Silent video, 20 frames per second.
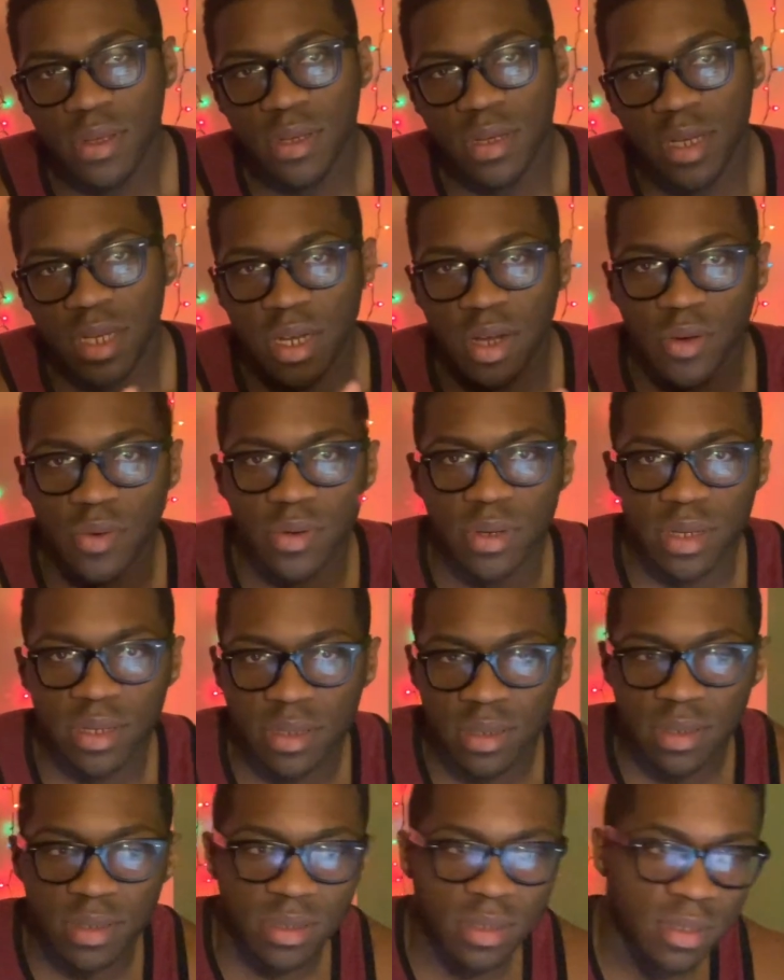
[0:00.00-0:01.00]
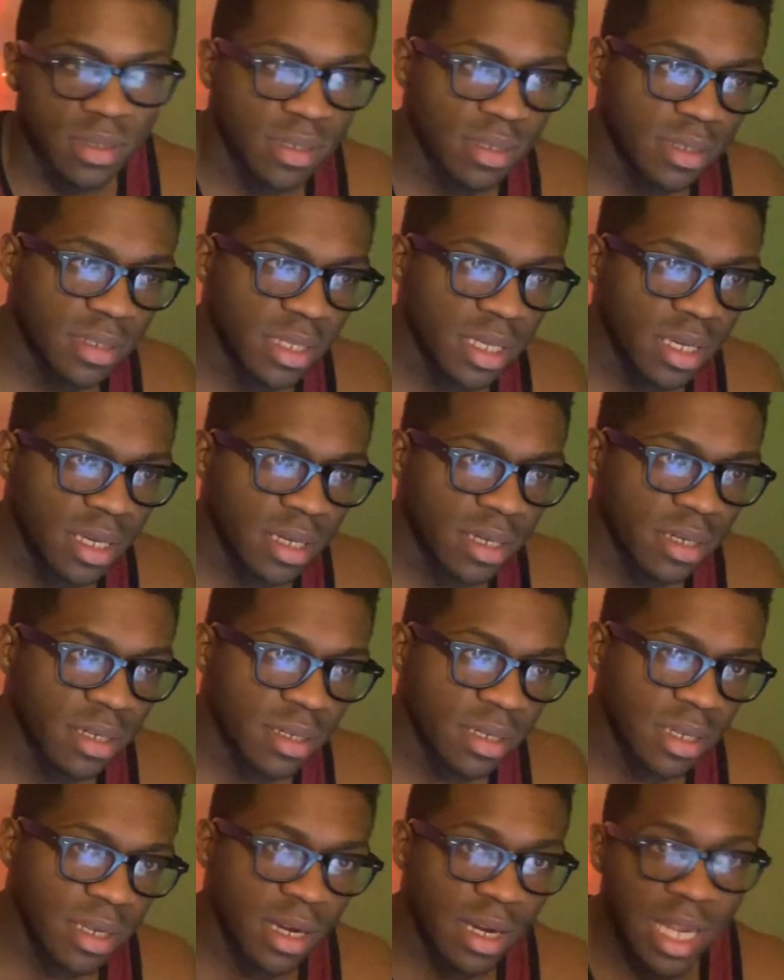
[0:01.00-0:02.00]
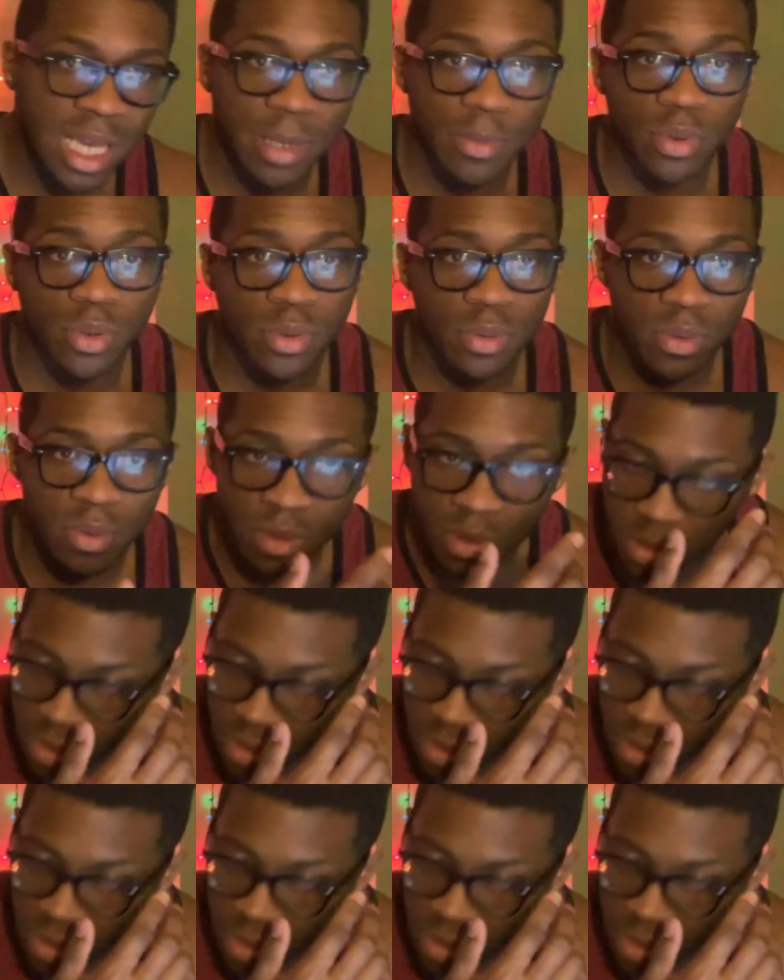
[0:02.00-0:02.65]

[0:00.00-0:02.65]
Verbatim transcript: you know, the the uh, label